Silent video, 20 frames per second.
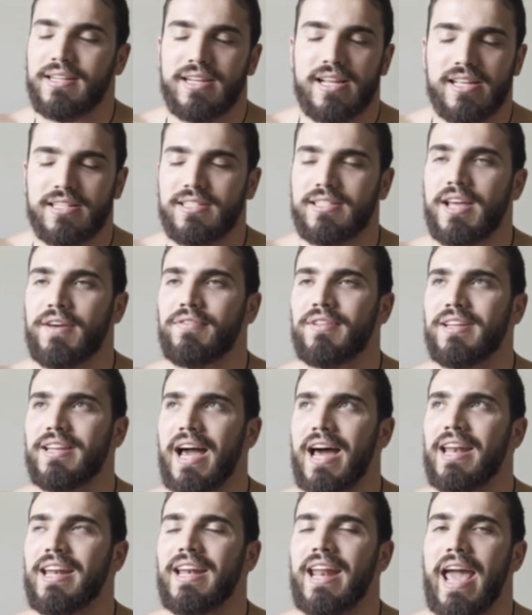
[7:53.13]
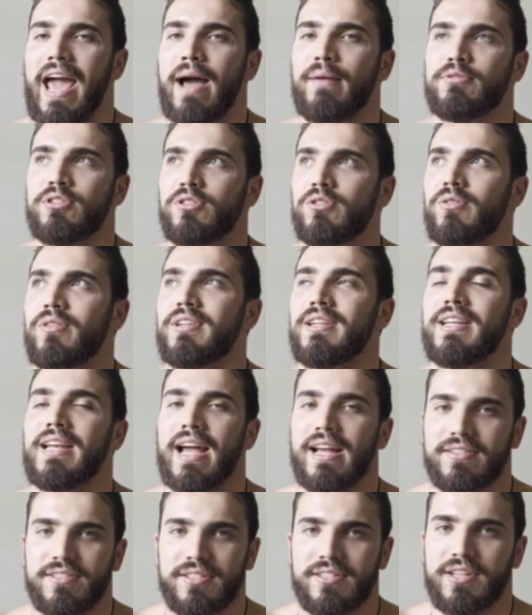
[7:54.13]
it's definitely not an absolute
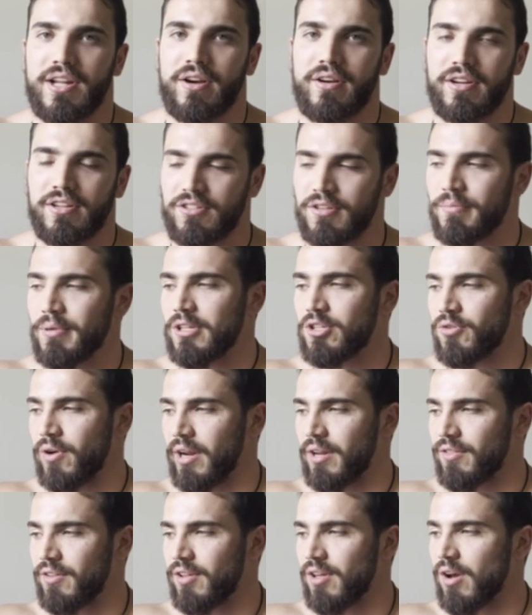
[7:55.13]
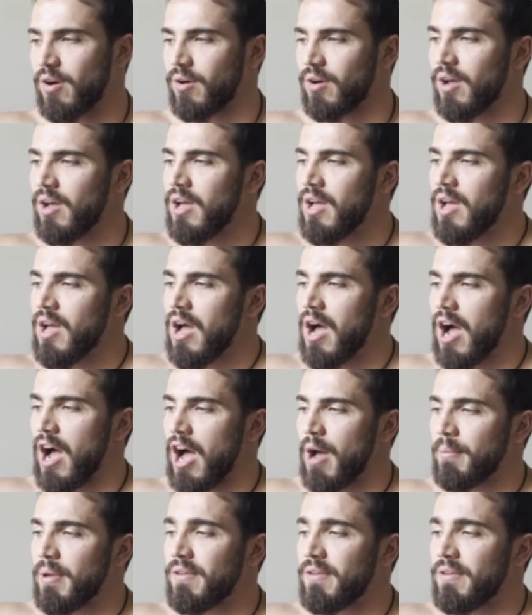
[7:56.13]
necessary to be training the yoke.